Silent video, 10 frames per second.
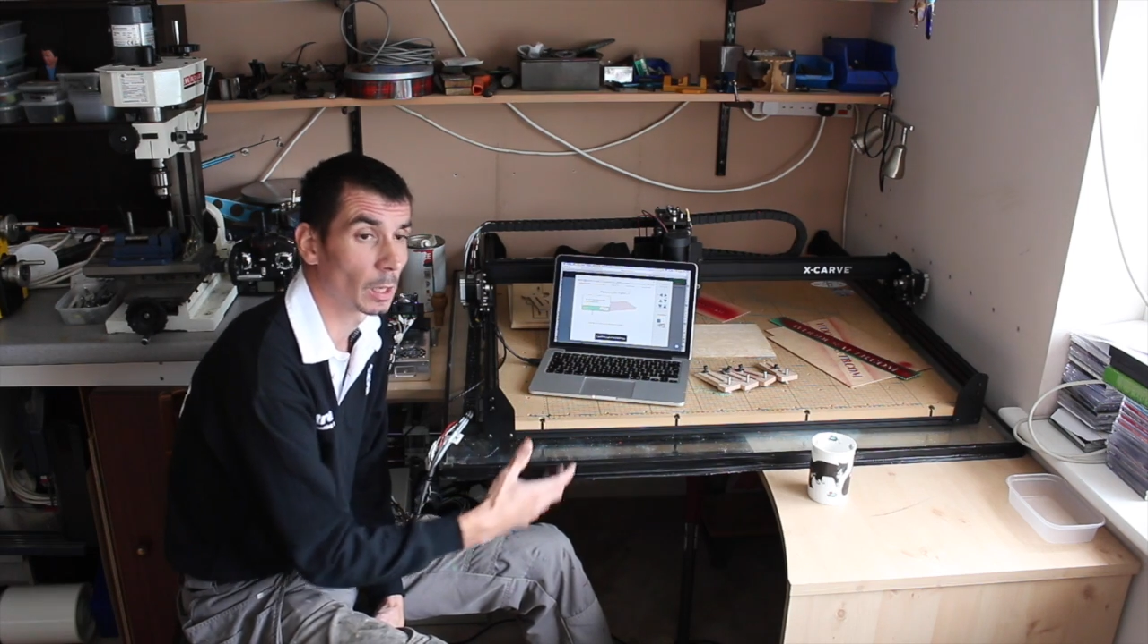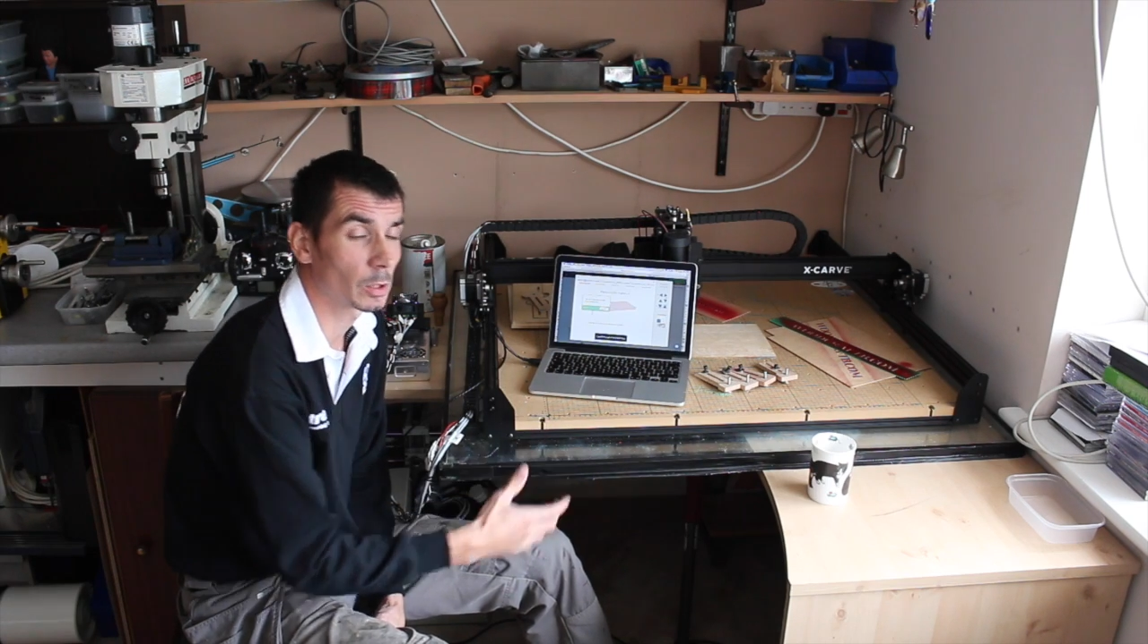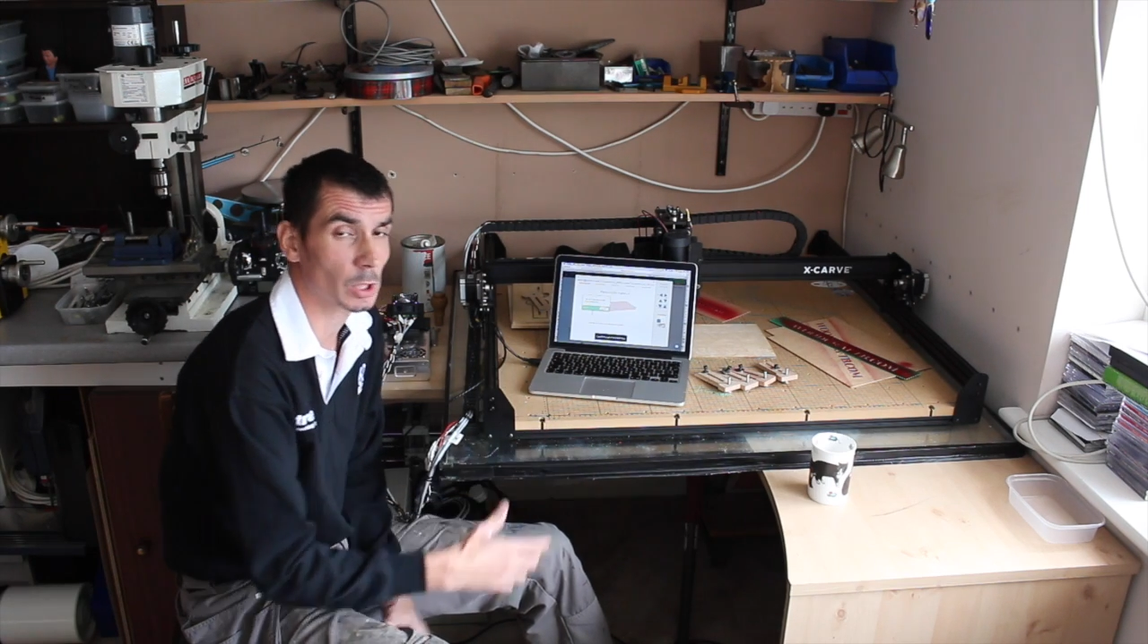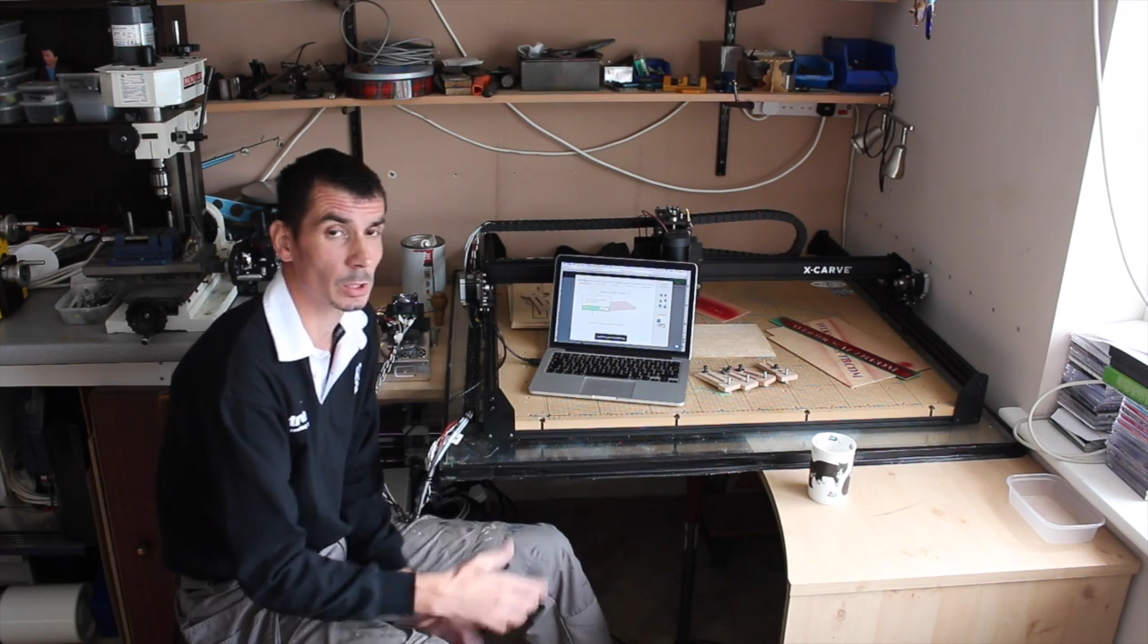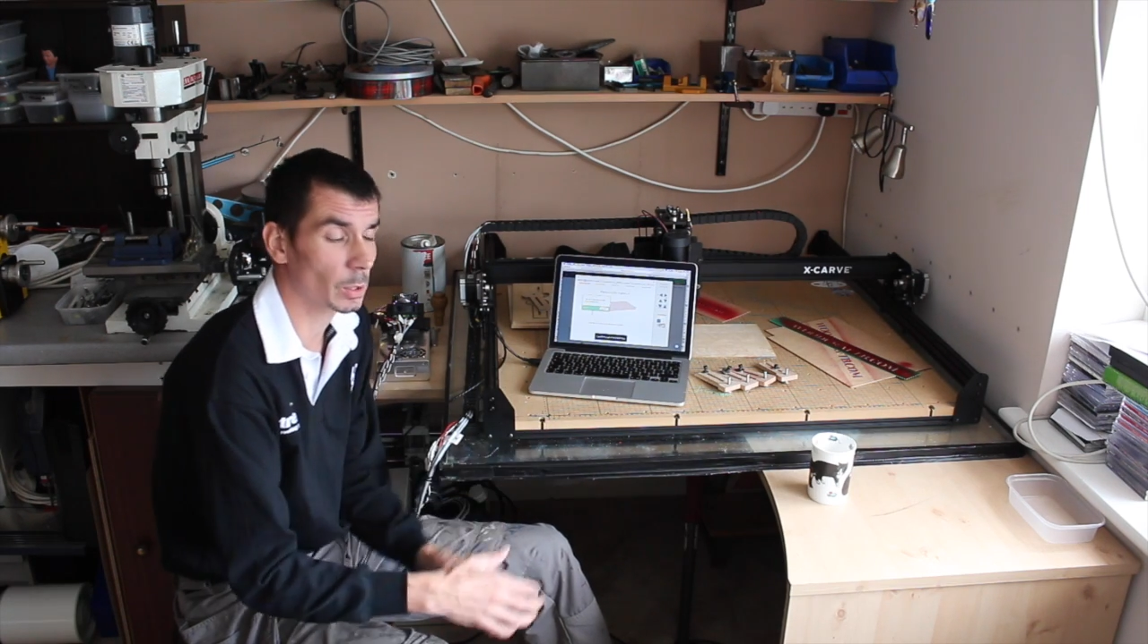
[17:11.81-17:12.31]

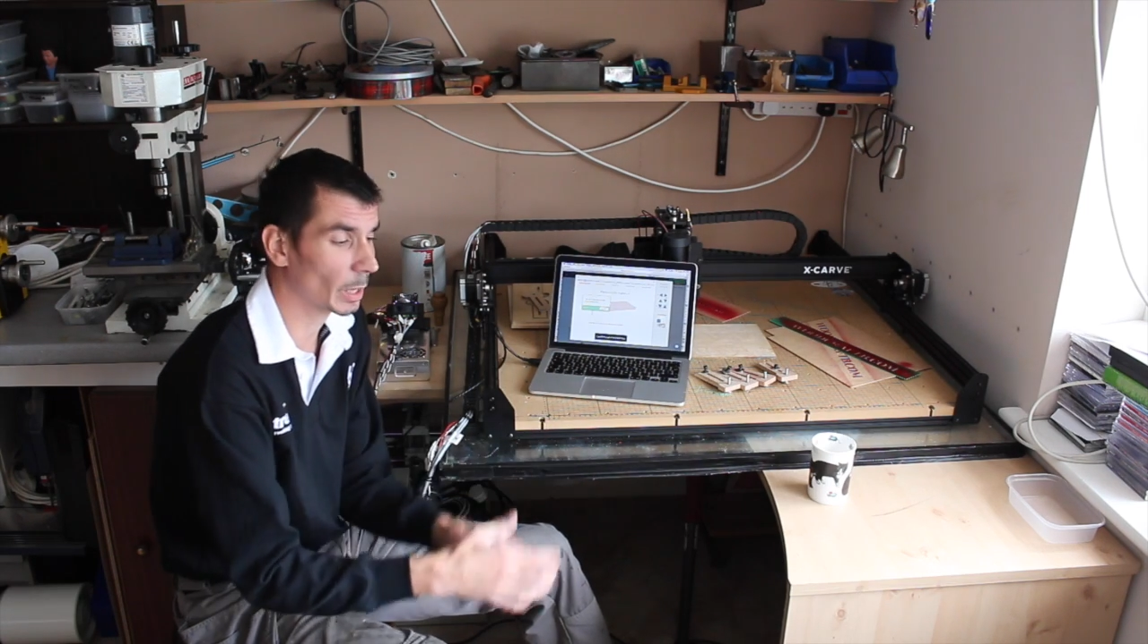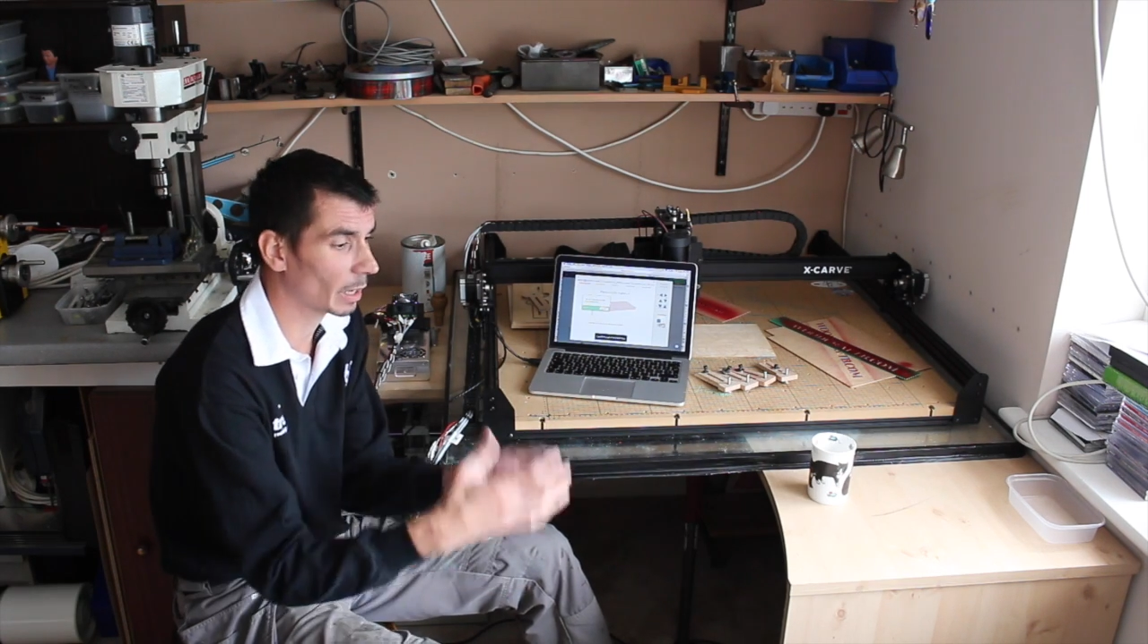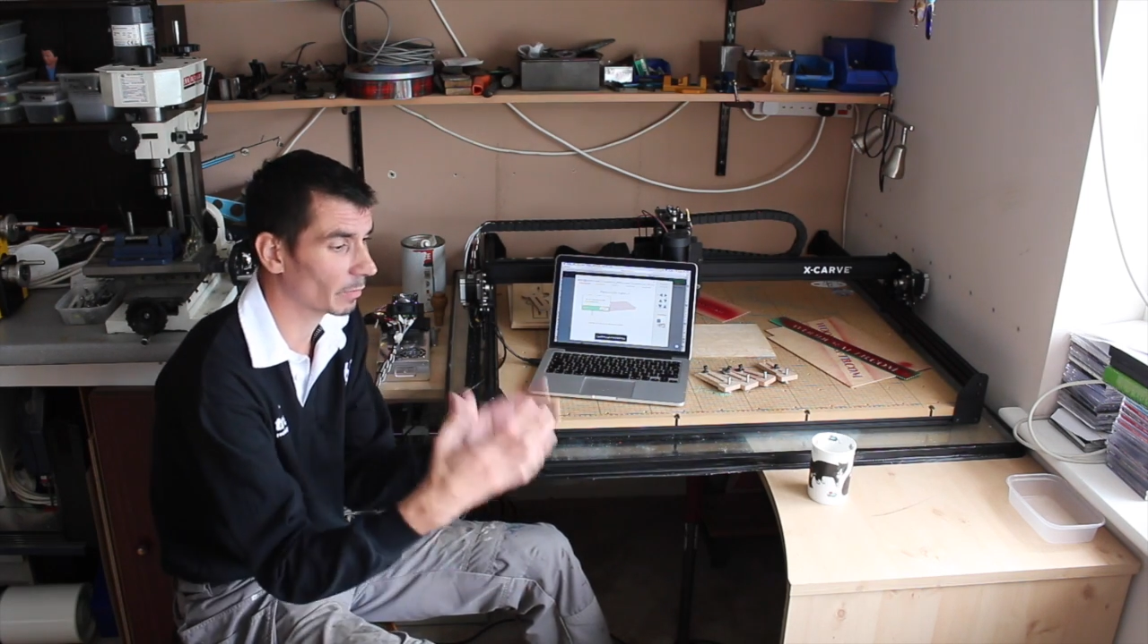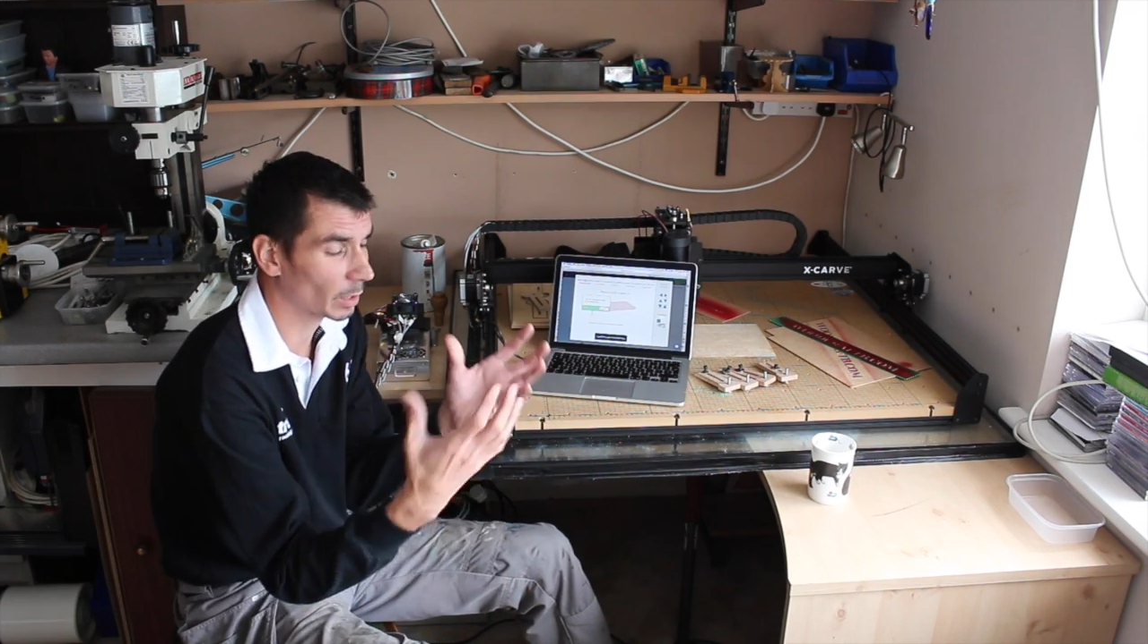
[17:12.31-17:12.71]
So you have